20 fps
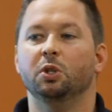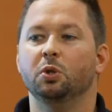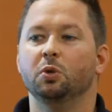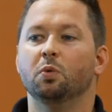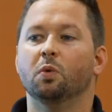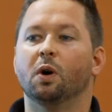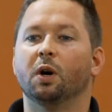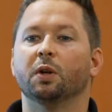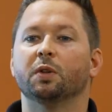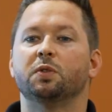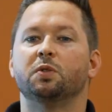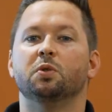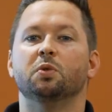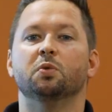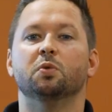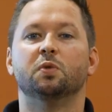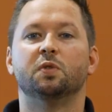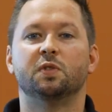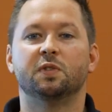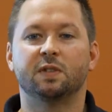You want
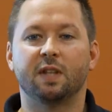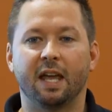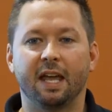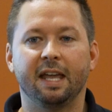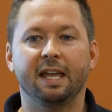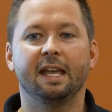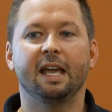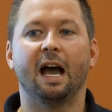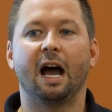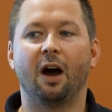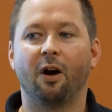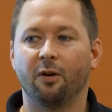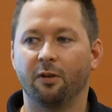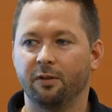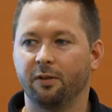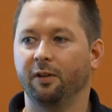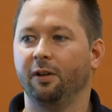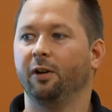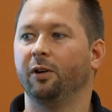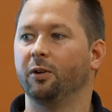to stay
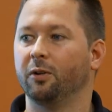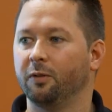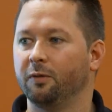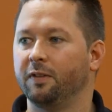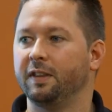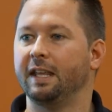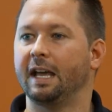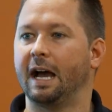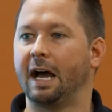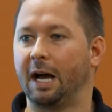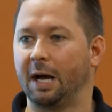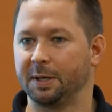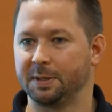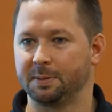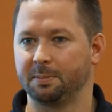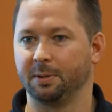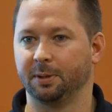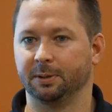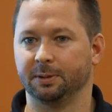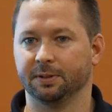out of the
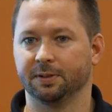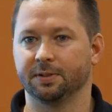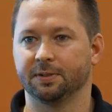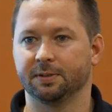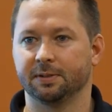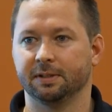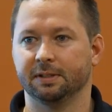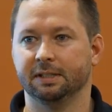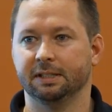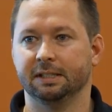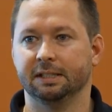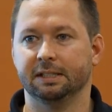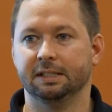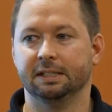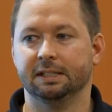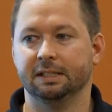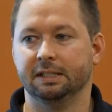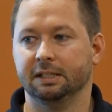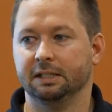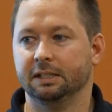hospitals.
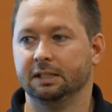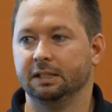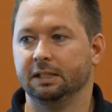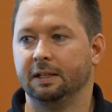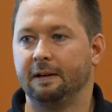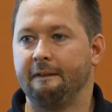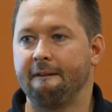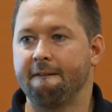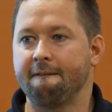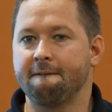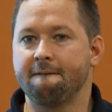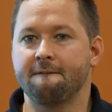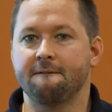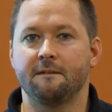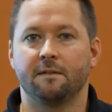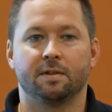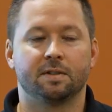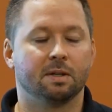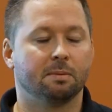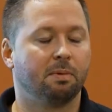
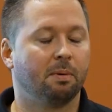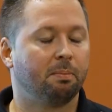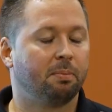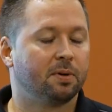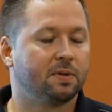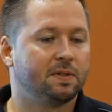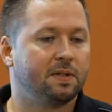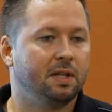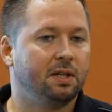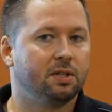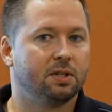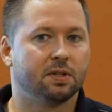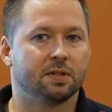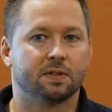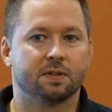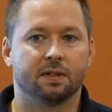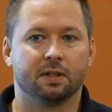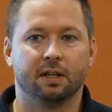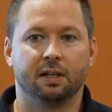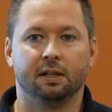Simple
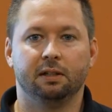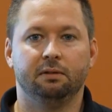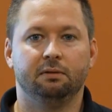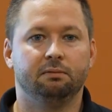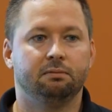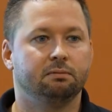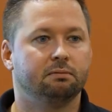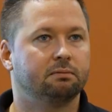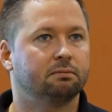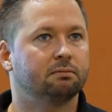procedures today